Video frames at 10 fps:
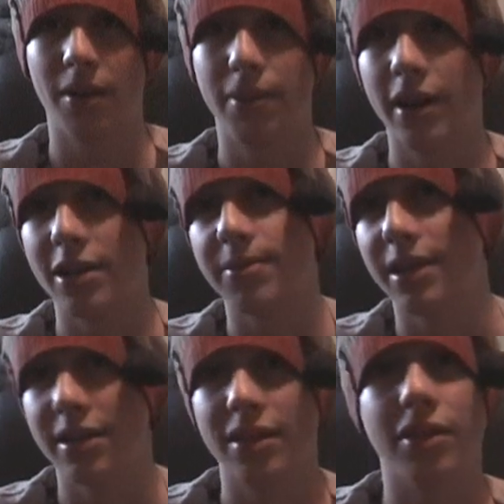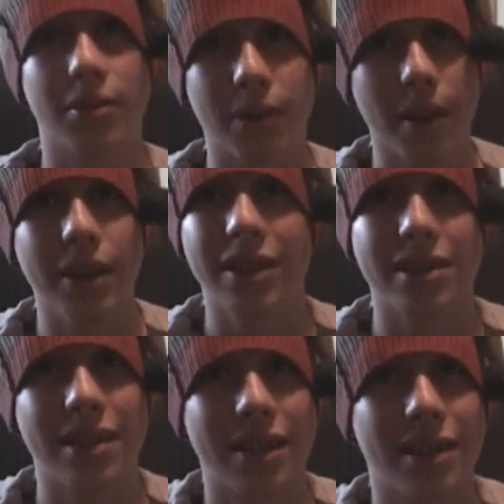punishment, so you'll probably
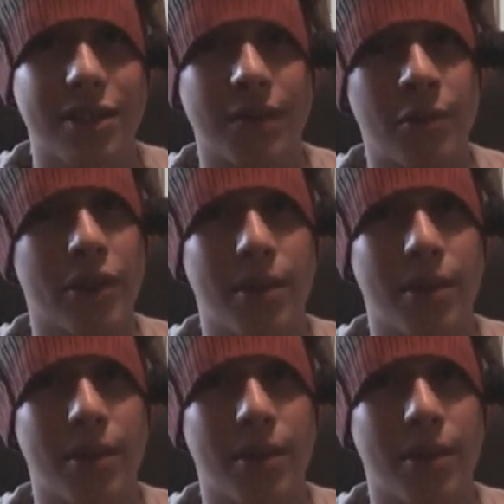listen to their stuff more.